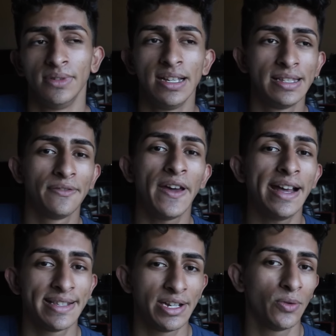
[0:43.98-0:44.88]
is a
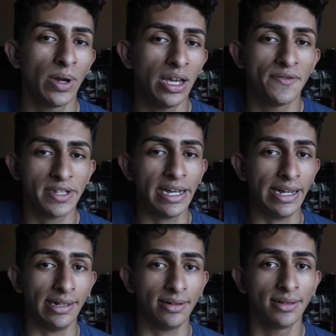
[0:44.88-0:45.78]
fancier way of
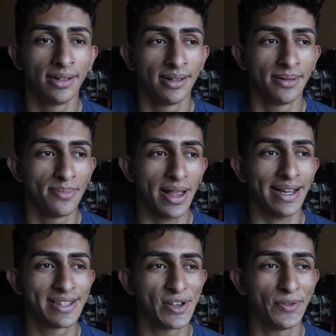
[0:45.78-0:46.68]
saying
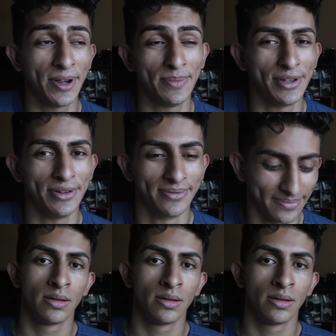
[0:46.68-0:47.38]
black, silver, and blue.